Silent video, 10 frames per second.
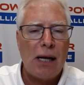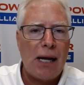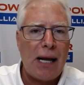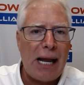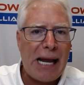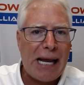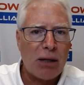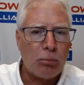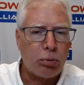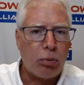
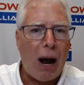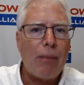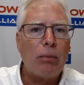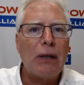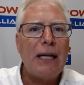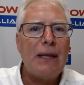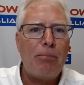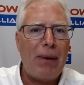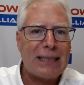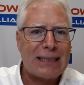and probably the
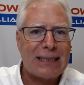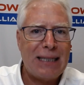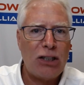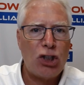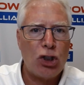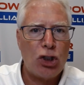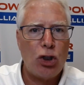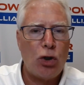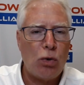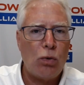best thing to
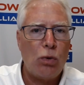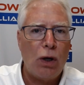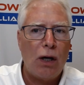do